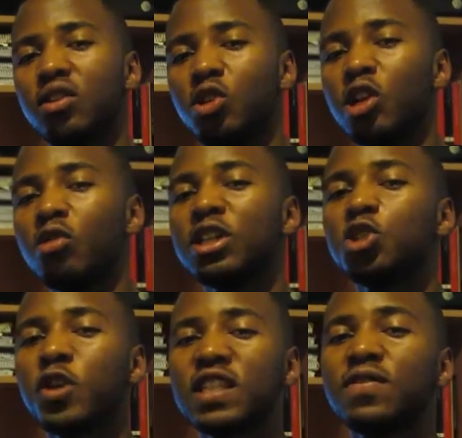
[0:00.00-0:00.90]
You can only
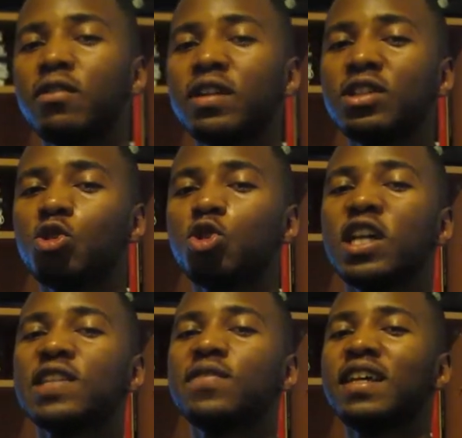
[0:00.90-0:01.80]
transfer it. So
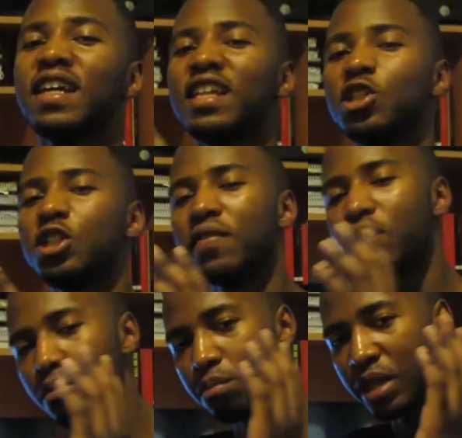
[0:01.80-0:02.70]
transfer the energy
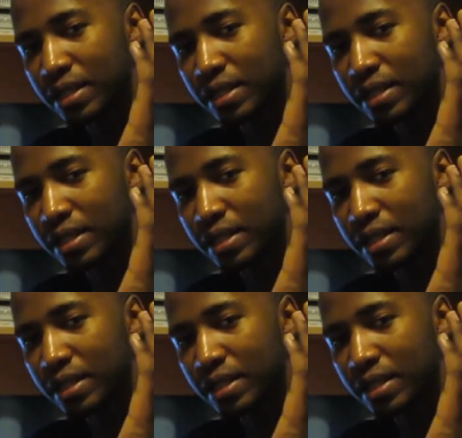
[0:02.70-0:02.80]
from being